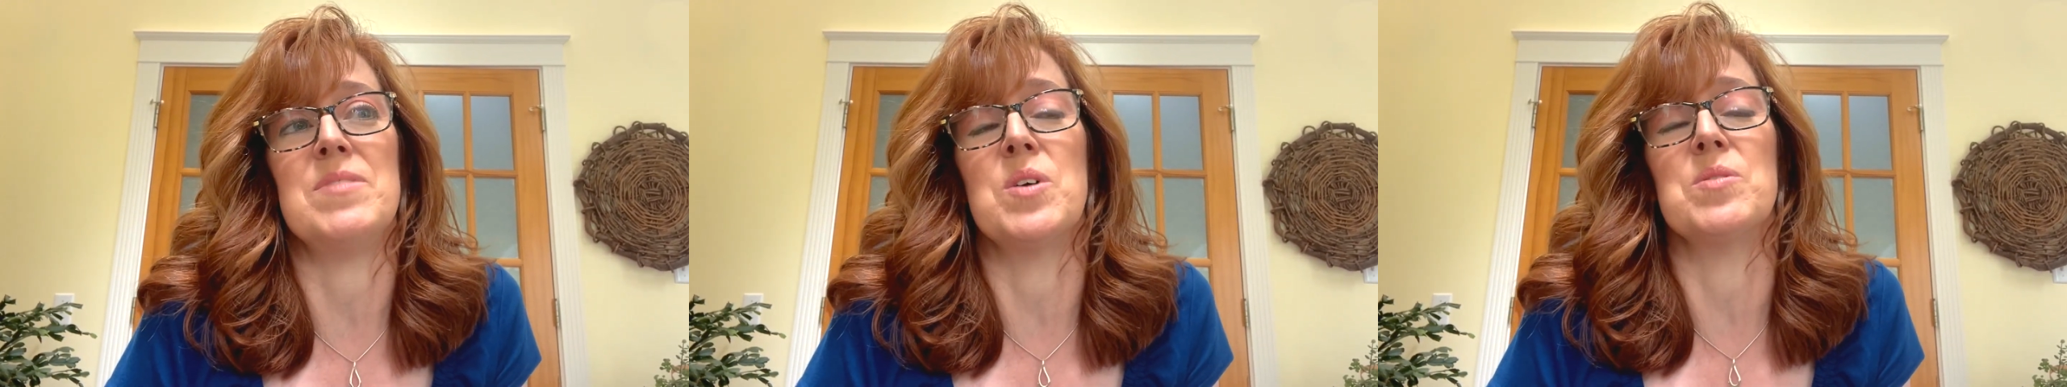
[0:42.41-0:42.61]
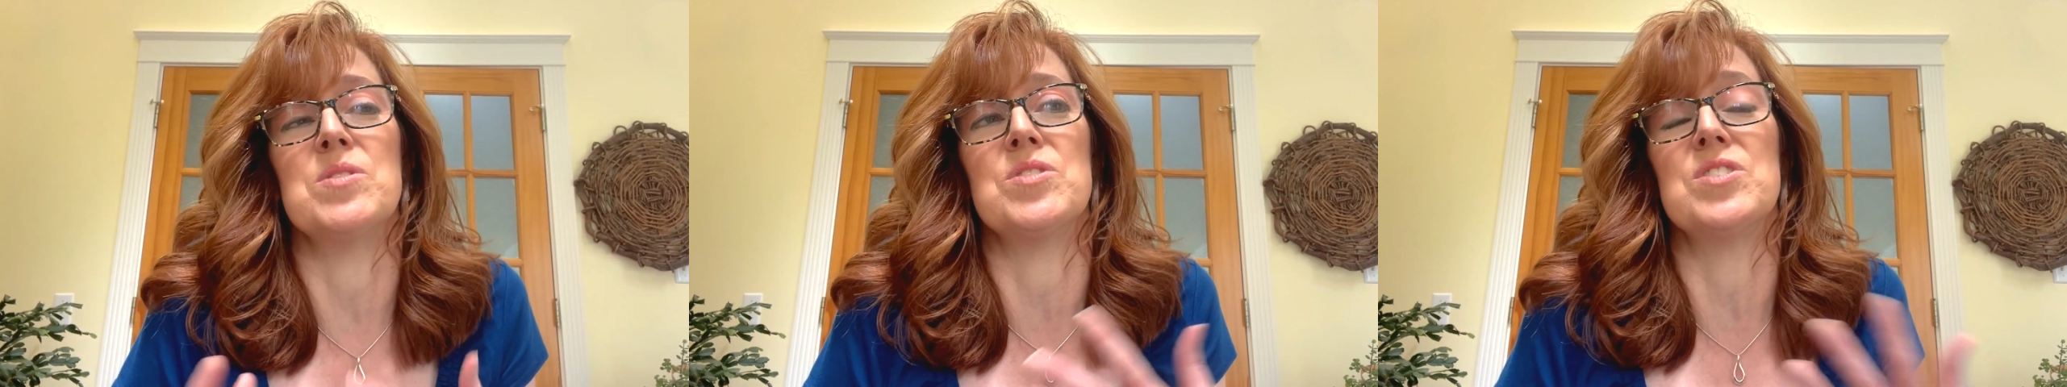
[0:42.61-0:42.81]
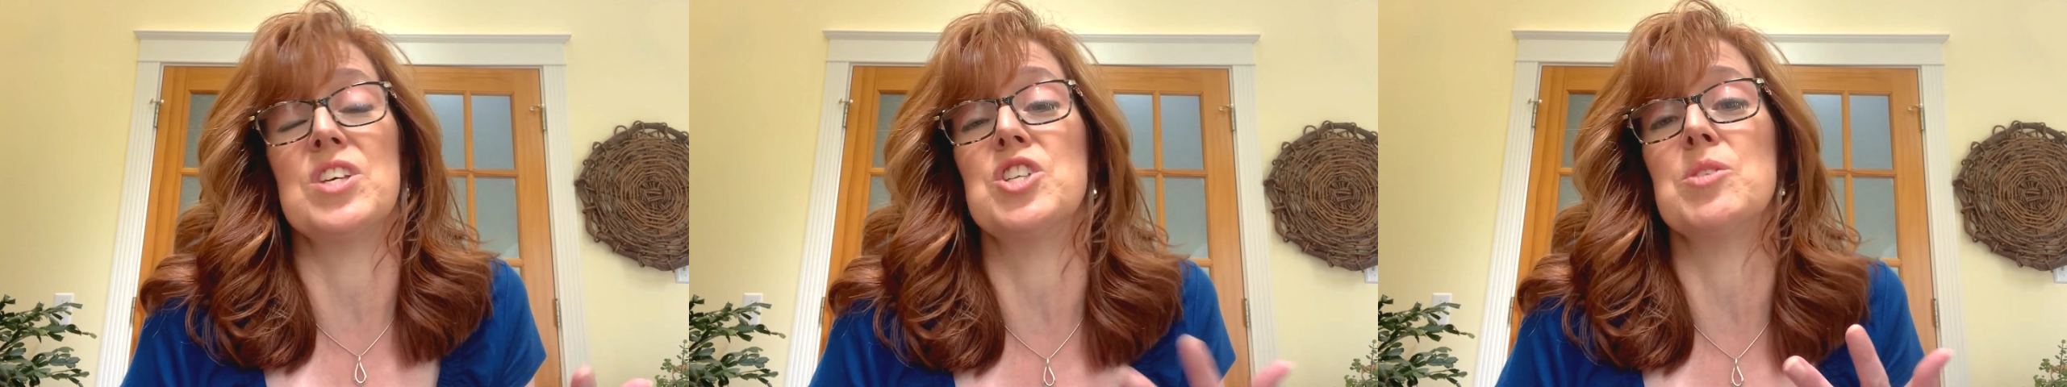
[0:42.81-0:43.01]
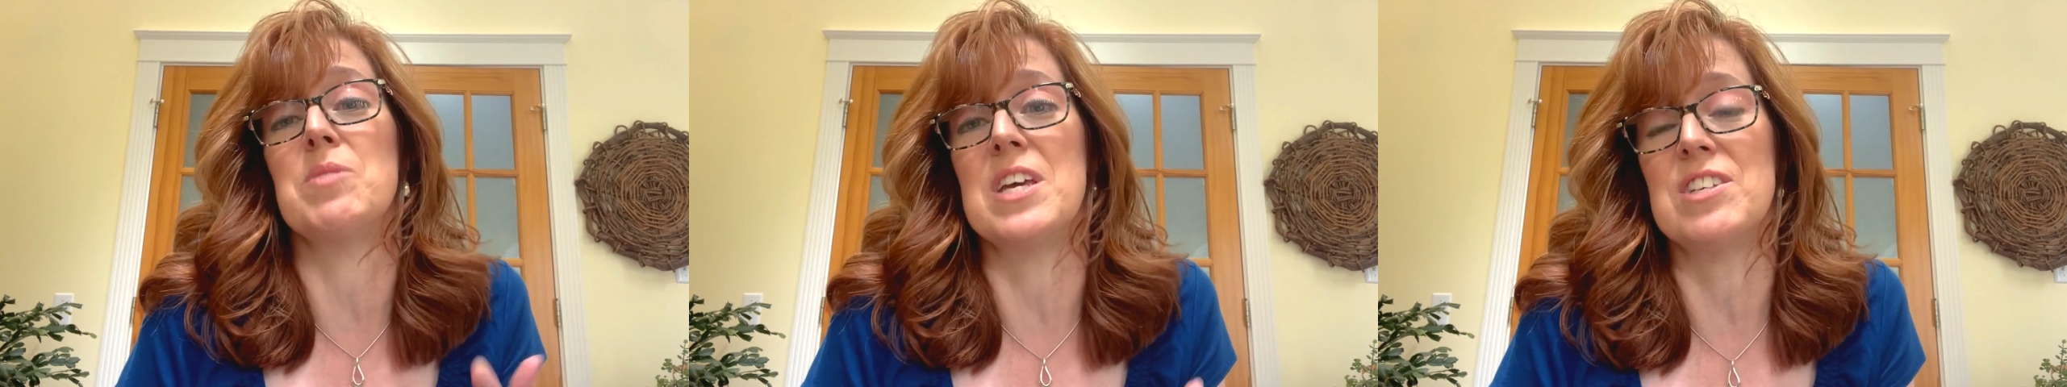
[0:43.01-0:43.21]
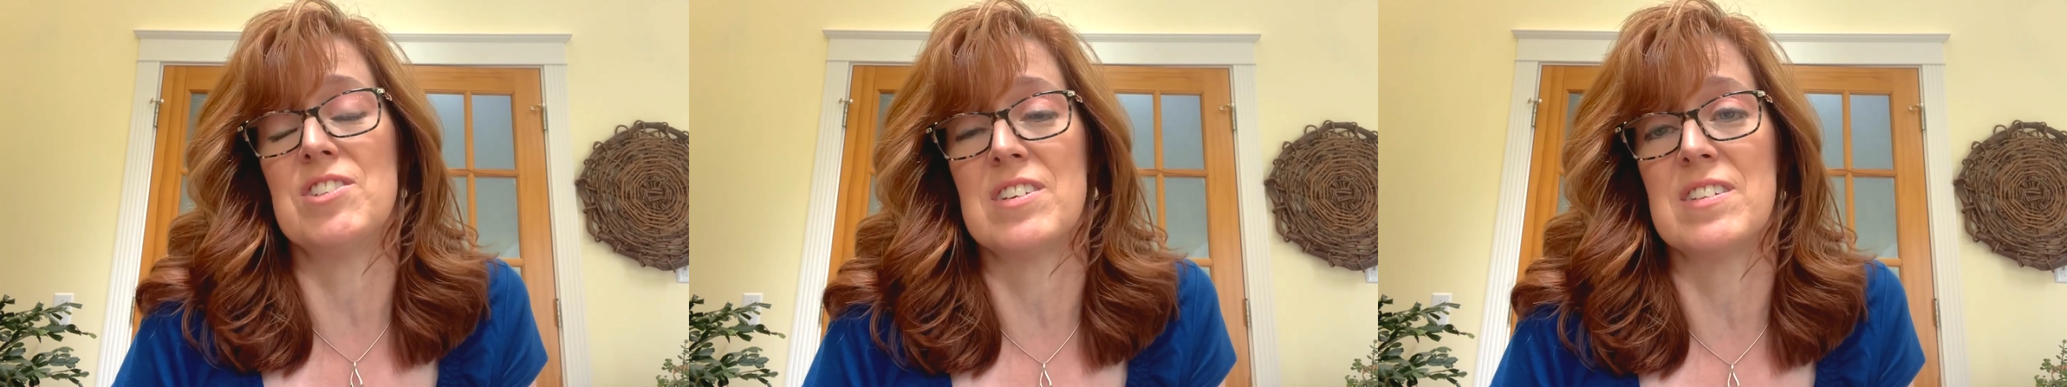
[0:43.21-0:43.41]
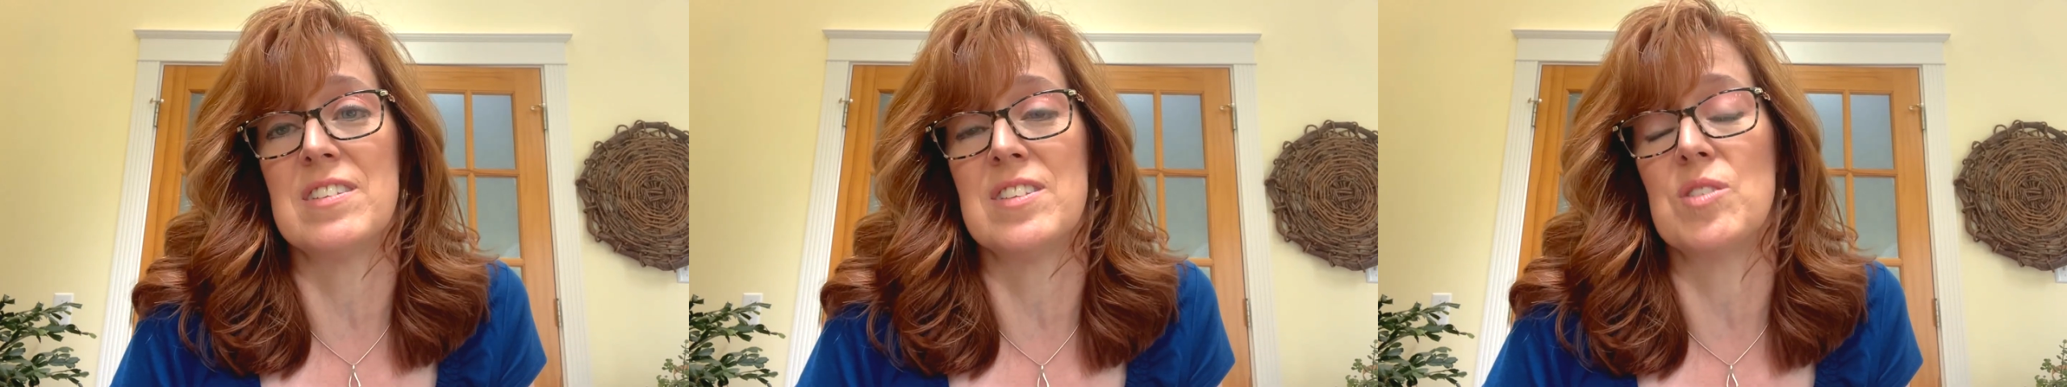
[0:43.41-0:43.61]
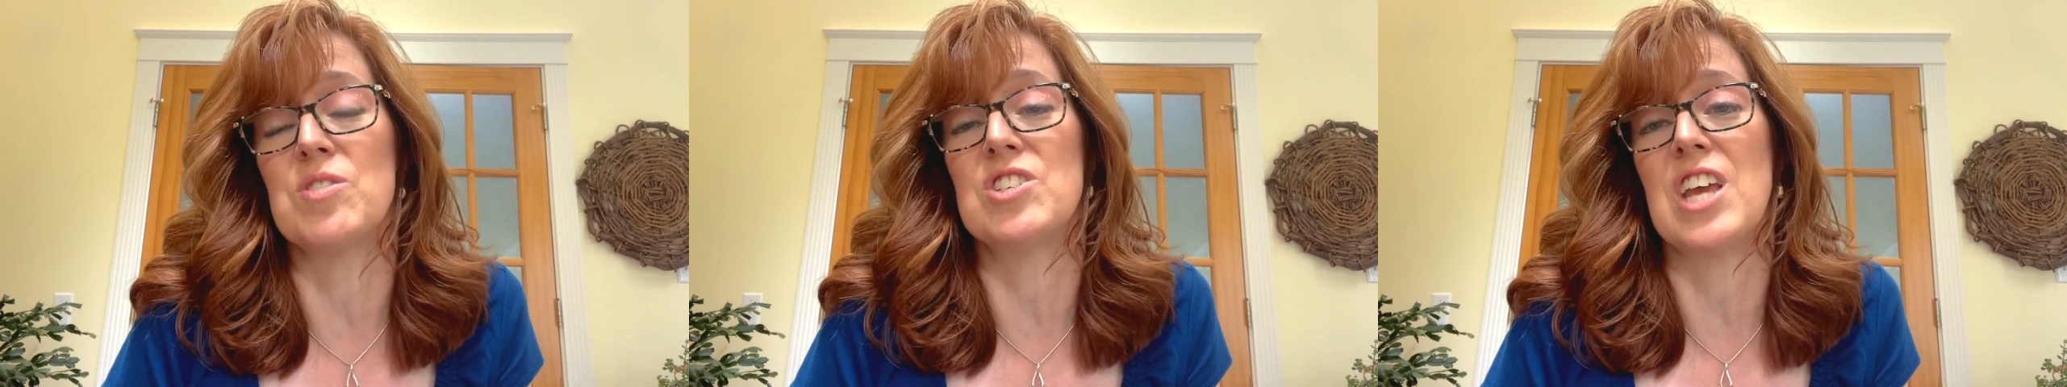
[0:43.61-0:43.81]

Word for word: those situations those